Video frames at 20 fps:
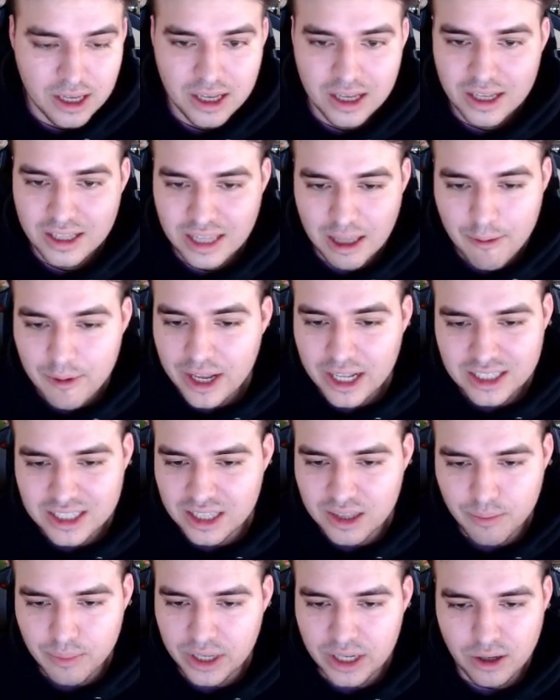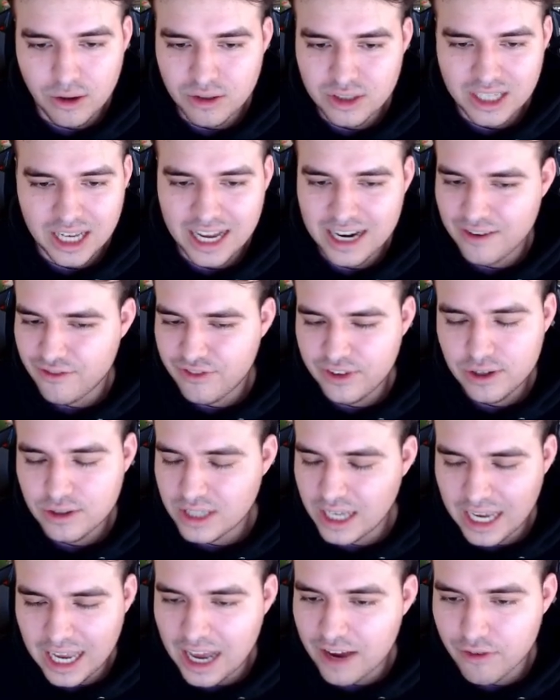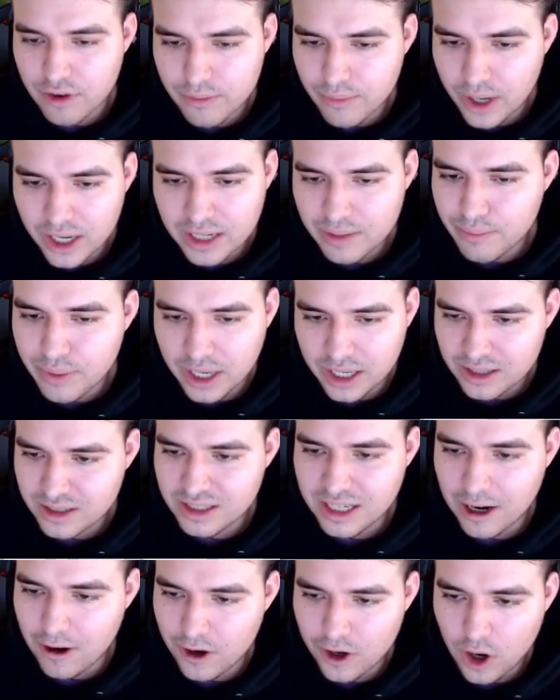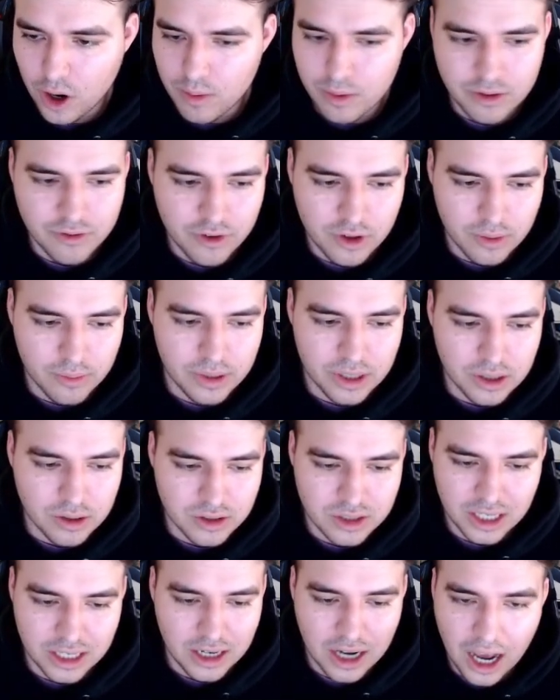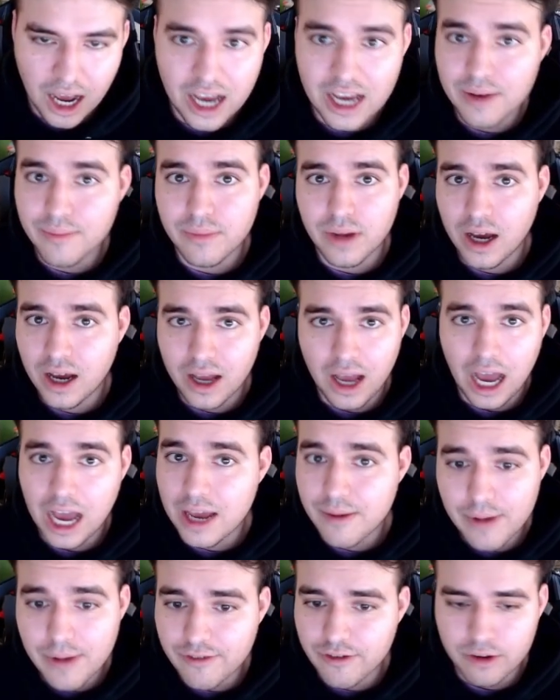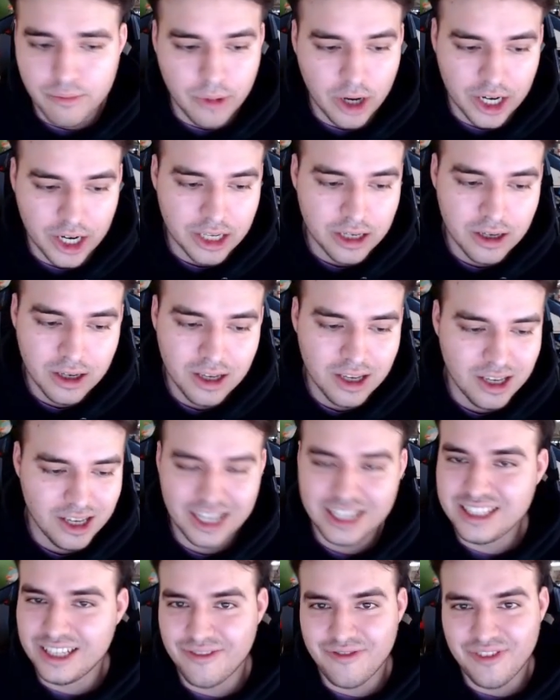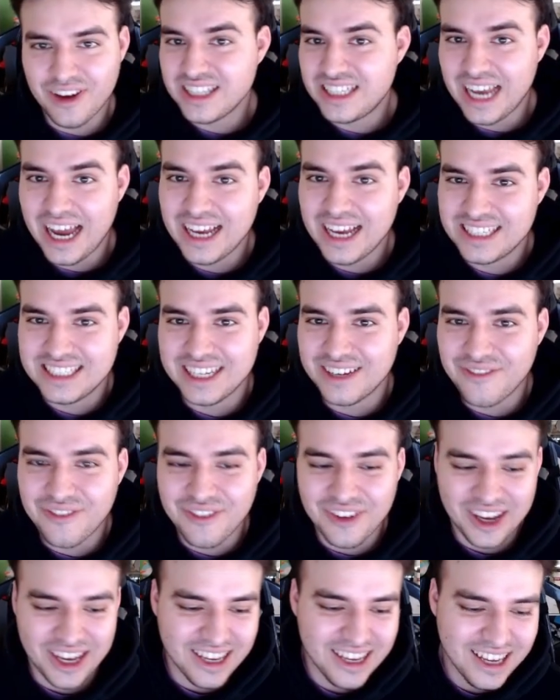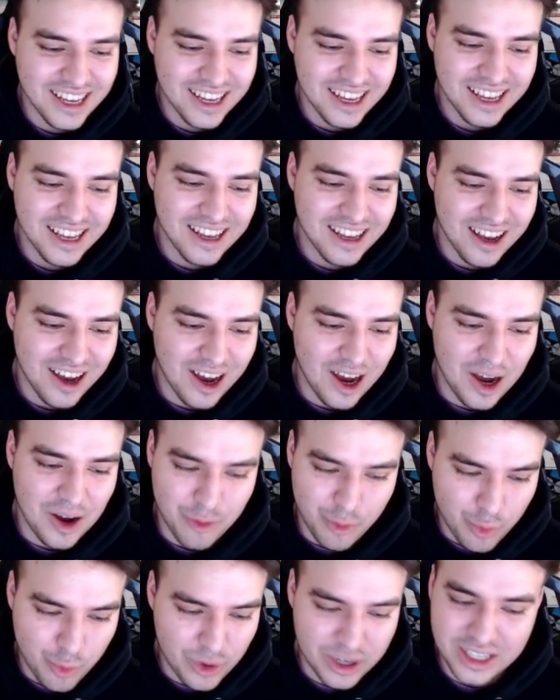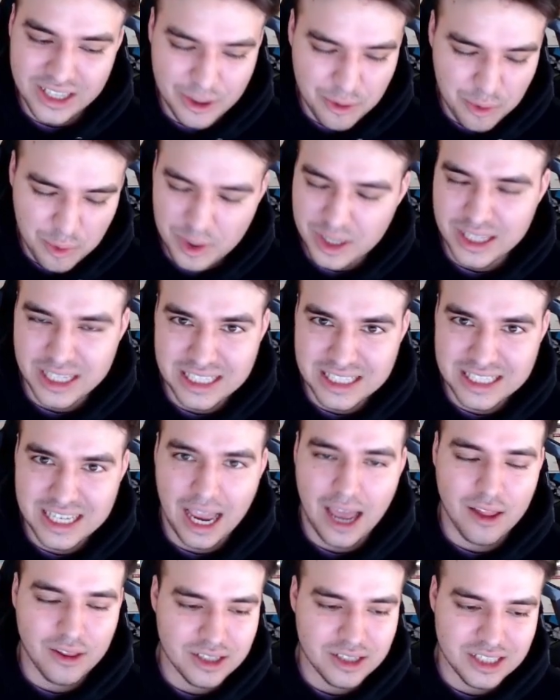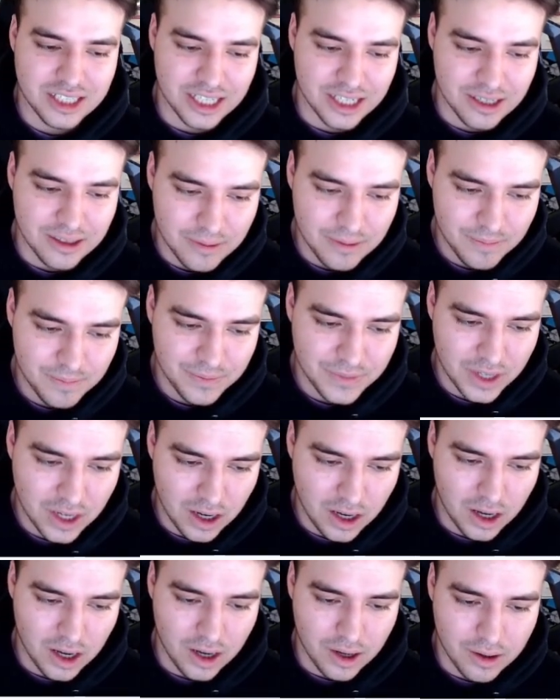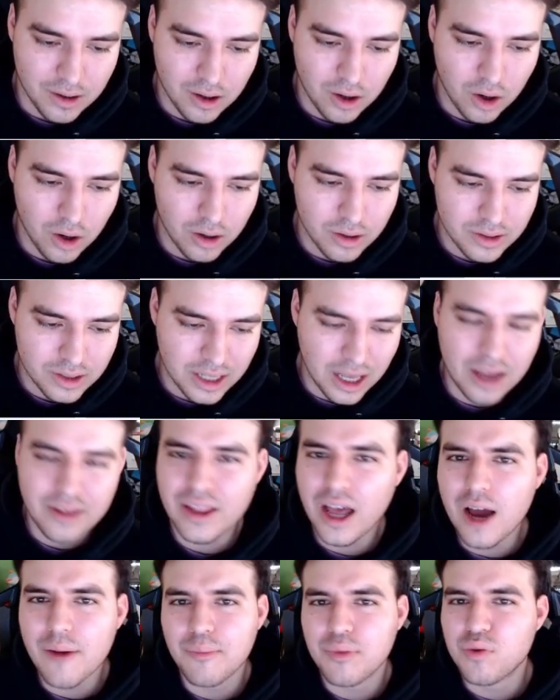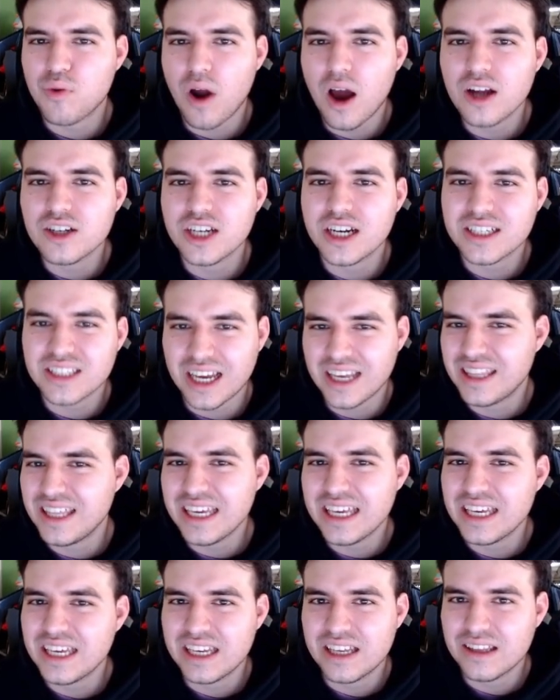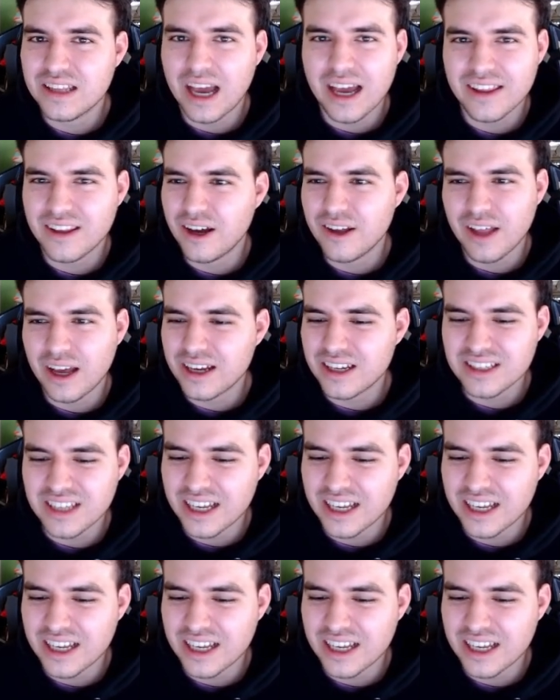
Then we get to the Bills, and it feels like everybody picks Derrick Harmon for the Bills, and I am everybody. It's a fantastic fit. Really talented. Not project. I think he can. Because I